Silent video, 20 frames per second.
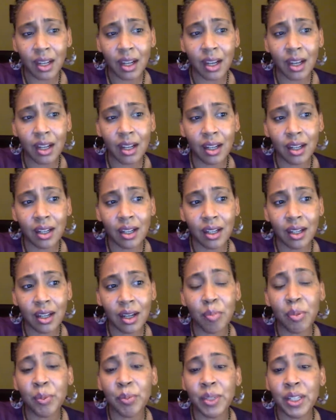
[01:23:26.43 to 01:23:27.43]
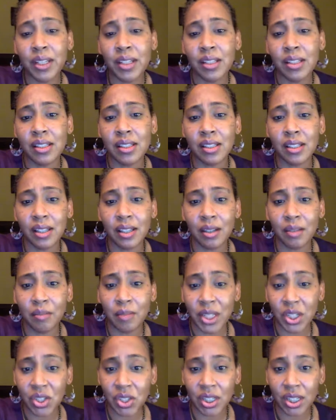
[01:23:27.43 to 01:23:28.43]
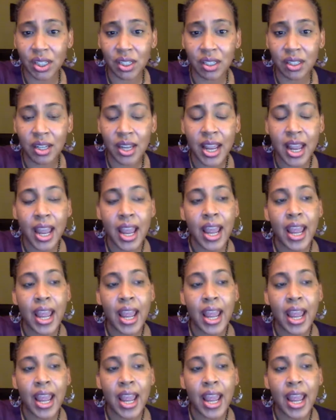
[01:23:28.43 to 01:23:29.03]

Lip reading: Upper Peninsula of Michigan.